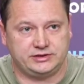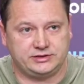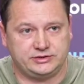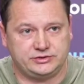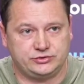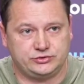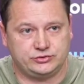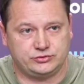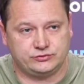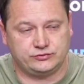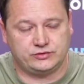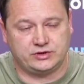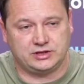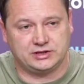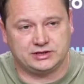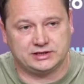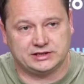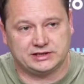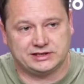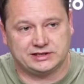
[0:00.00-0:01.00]
and
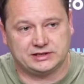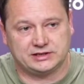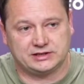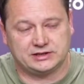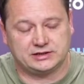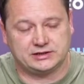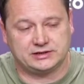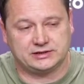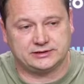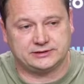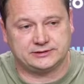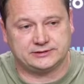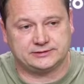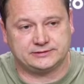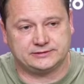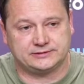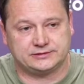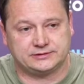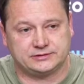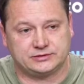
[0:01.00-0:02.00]
we
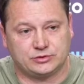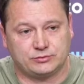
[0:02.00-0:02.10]
initiated